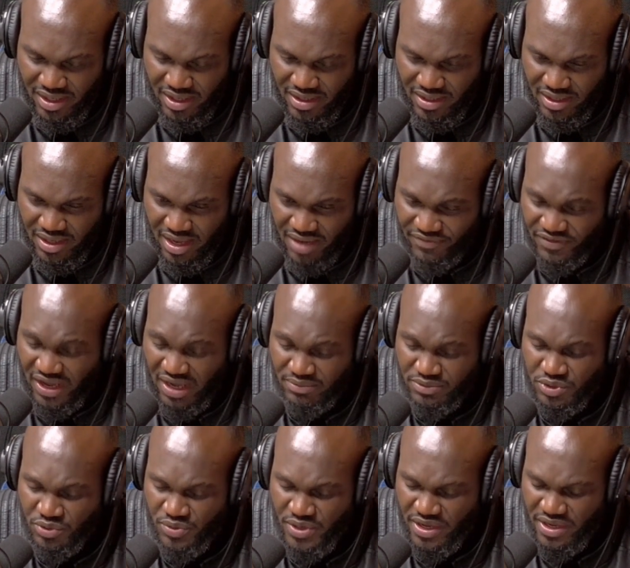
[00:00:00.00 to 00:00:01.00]
I've come
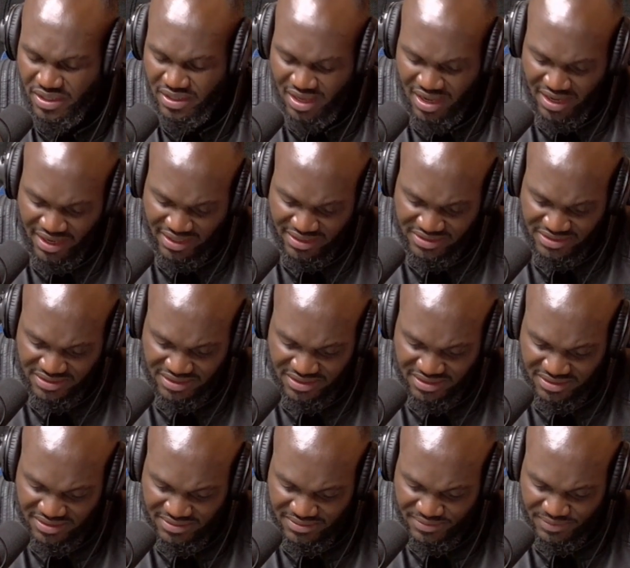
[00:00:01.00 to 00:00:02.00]
to realize
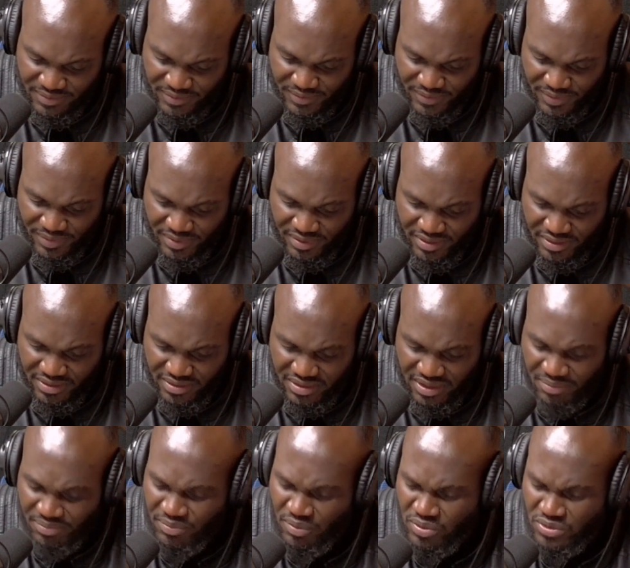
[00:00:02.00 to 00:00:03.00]

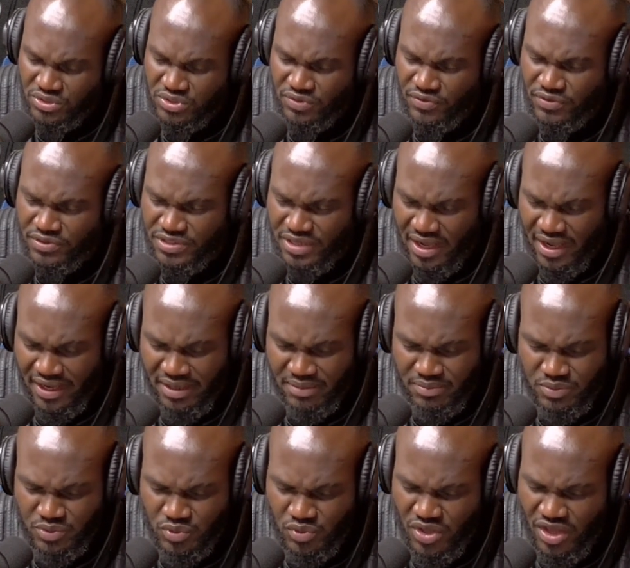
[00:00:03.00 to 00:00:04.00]
that most of the
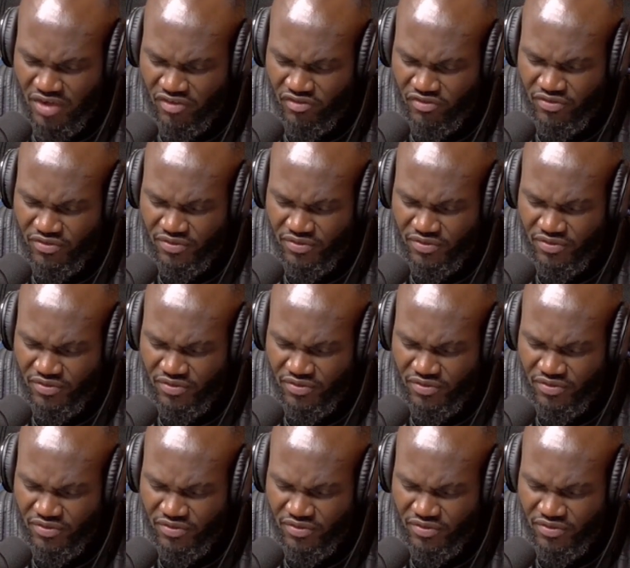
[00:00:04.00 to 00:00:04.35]
times we have